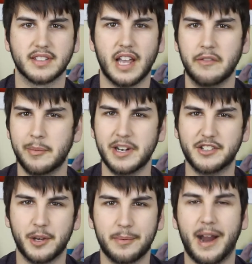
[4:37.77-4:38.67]
because
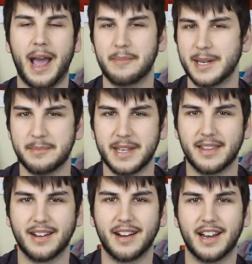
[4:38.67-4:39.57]
everybody's super happy to be
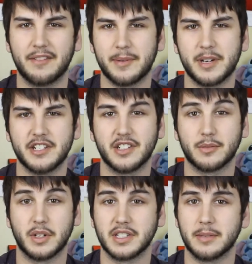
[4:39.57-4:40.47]
there and everybody
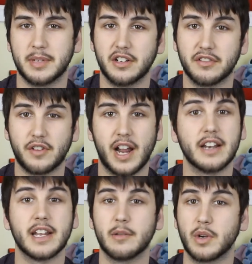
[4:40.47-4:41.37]
just wants to be your
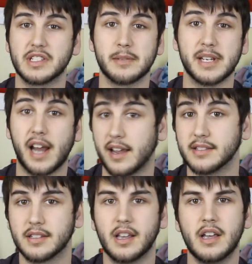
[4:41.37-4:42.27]
friend and wants to be
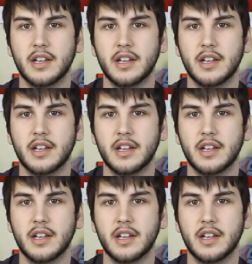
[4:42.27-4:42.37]
nice.